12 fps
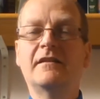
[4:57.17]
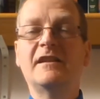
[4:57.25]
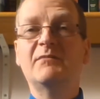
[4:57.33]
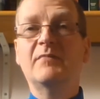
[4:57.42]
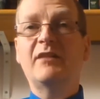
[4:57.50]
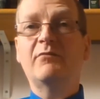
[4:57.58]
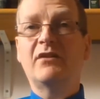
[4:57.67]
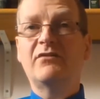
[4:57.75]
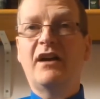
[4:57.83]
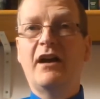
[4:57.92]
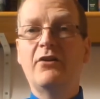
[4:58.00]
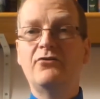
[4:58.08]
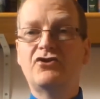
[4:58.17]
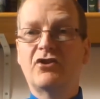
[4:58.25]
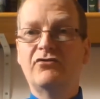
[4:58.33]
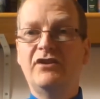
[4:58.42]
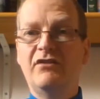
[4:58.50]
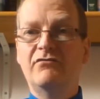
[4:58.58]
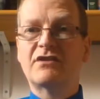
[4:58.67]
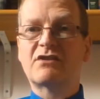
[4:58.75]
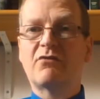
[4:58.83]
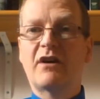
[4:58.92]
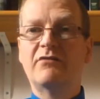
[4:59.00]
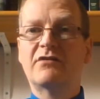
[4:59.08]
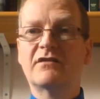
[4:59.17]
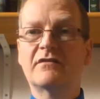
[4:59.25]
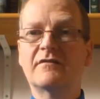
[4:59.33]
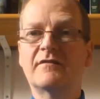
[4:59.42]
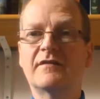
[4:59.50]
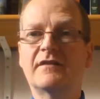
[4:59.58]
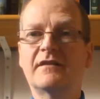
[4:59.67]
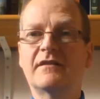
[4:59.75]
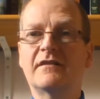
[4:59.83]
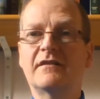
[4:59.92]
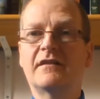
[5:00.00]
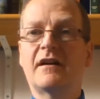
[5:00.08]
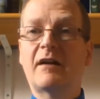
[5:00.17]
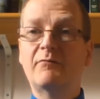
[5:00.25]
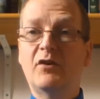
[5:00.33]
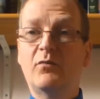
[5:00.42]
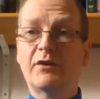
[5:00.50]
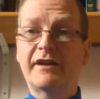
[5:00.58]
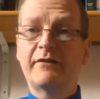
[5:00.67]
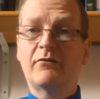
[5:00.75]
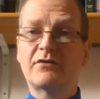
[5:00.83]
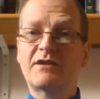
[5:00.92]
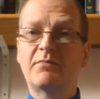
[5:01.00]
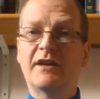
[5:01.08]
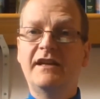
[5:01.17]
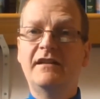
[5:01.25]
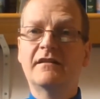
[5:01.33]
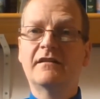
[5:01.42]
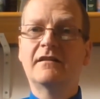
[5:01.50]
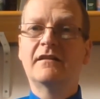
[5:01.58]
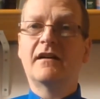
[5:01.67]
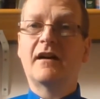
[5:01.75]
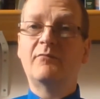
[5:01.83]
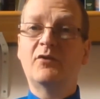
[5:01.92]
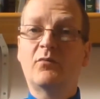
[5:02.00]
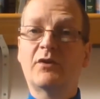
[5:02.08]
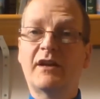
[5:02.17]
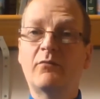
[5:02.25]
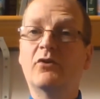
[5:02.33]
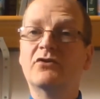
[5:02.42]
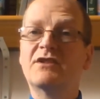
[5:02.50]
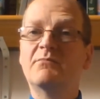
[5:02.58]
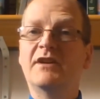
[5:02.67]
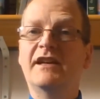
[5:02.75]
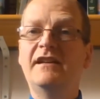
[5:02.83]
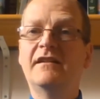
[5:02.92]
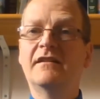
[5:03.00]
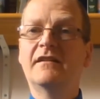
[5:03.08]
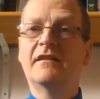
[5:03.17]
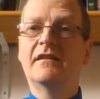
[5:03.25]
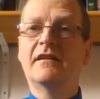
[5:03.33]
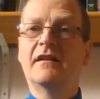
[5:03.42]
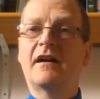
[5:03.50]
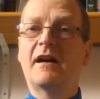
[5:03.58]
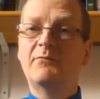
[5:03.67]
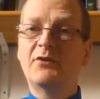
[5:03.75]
You may well know John Newton's quote, I am not what I ought to be, I am not what I want to be, I am